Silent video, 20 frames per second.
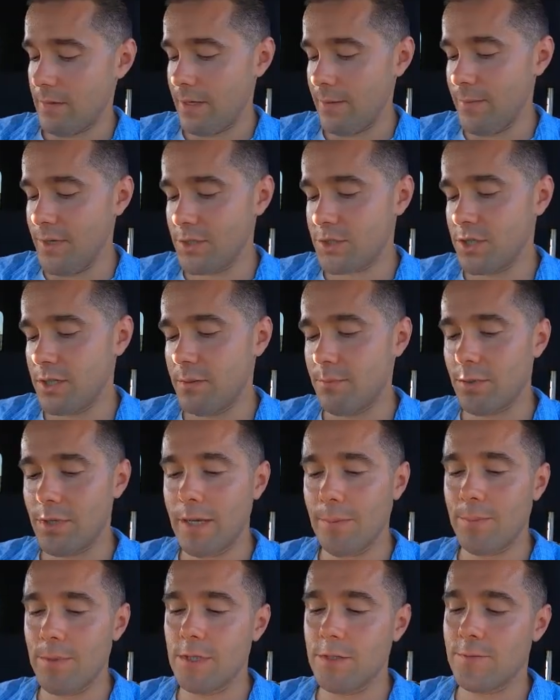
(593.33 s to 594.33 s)
I mentioned
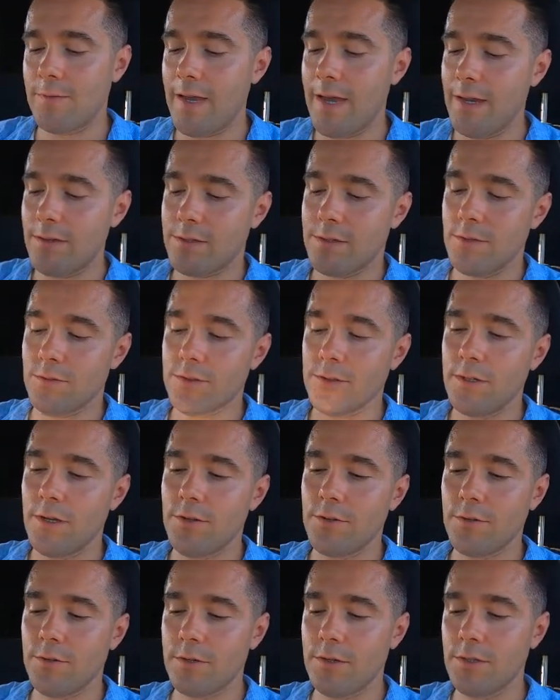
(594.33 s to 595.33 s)
plant-based fats. Here's
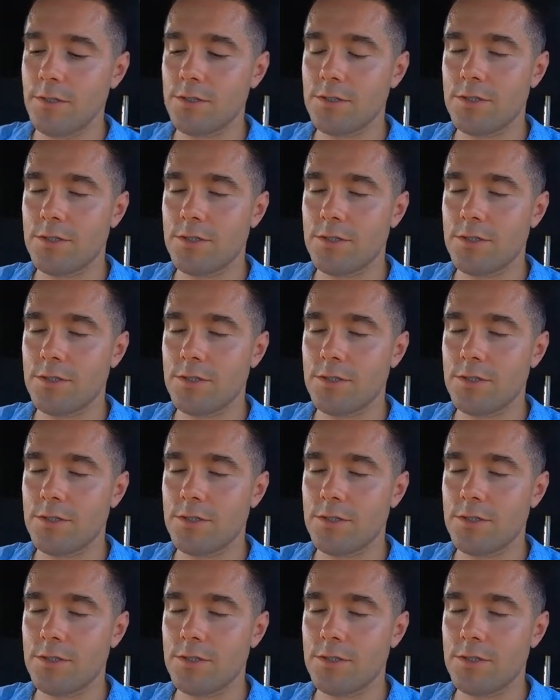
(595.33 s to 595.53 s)
another good